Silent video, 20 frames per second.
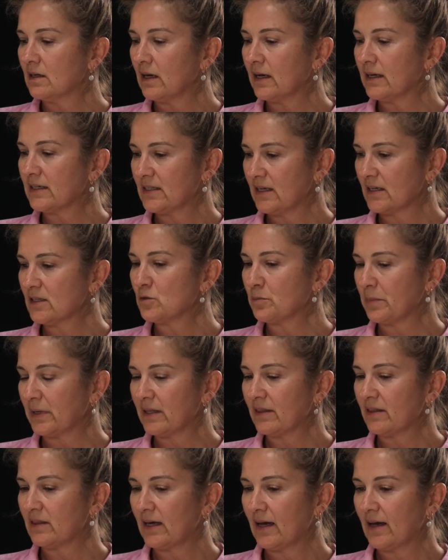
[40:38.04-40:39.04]

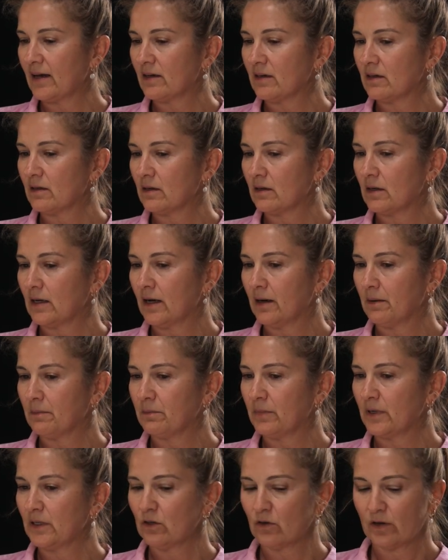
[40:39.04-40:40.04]
assessment that
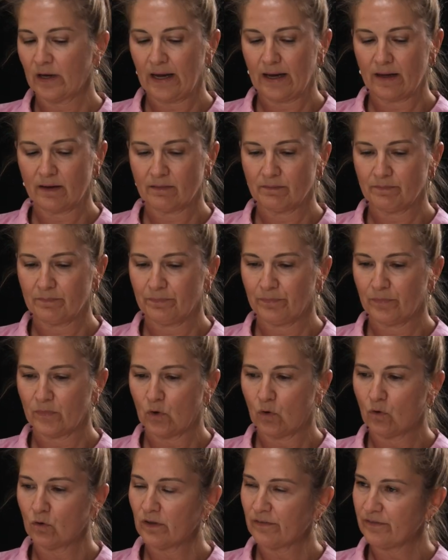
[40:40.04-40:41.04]
we look at
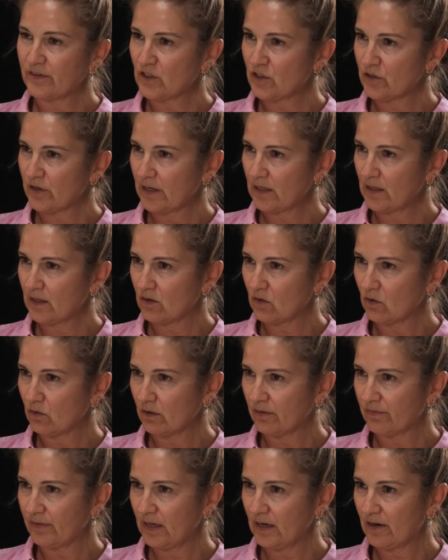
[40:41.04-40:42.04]
all of the strength in all
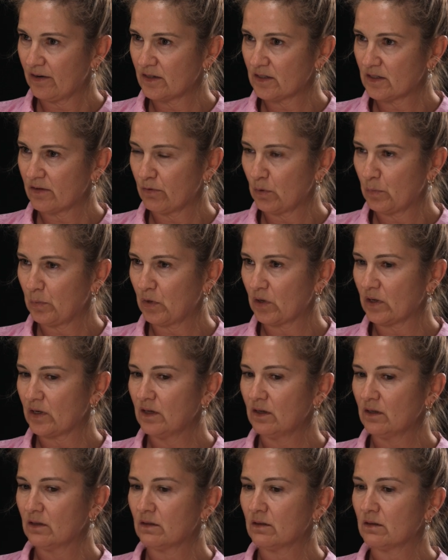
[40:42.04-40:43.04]
of the areas of your
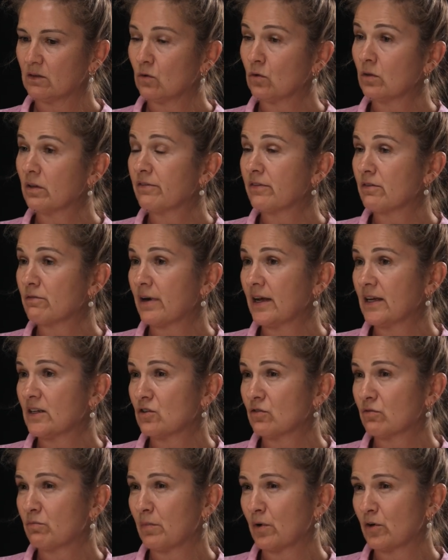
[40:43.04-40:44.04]
body, all of the range
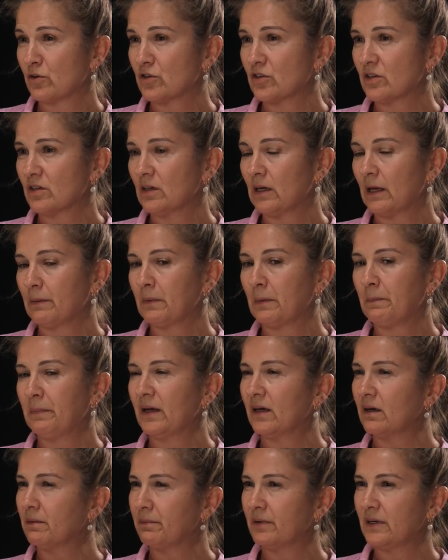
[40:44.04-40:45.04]
of motion, and we
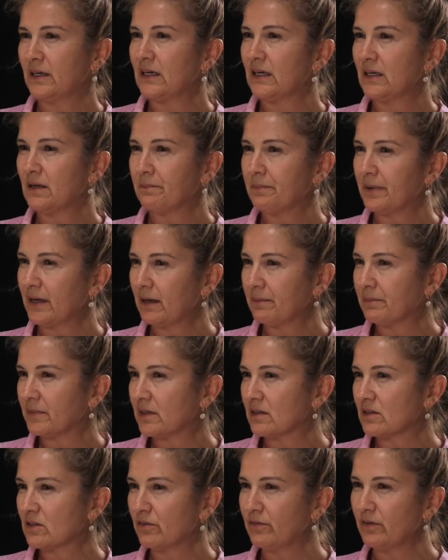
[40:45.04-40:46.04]
pick up on any
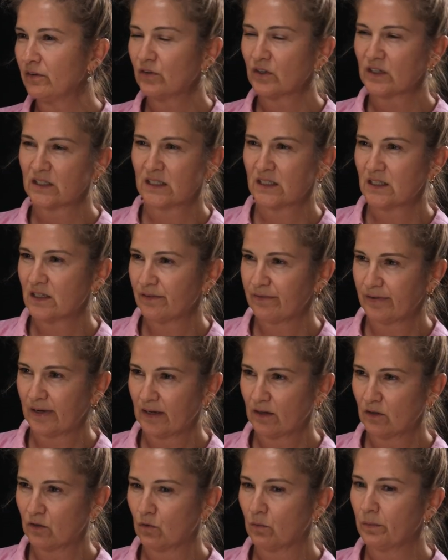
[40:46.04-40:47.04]
impairment. So if you've got a stiff
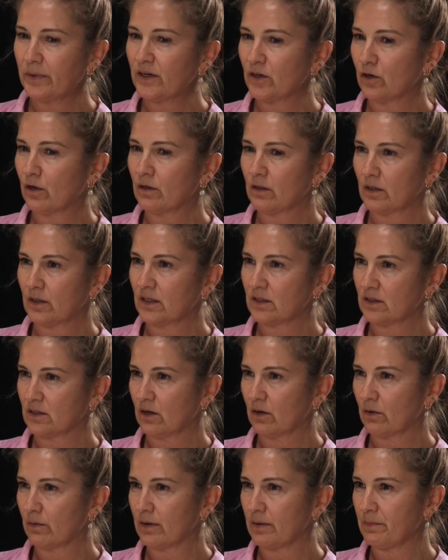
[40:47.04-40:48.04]
ankle, we know that that's
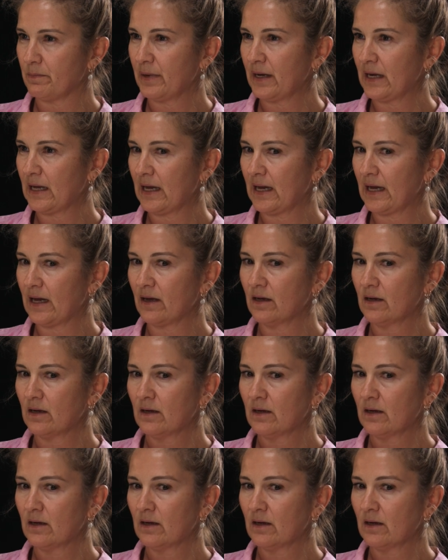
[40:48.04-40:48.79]
going to impair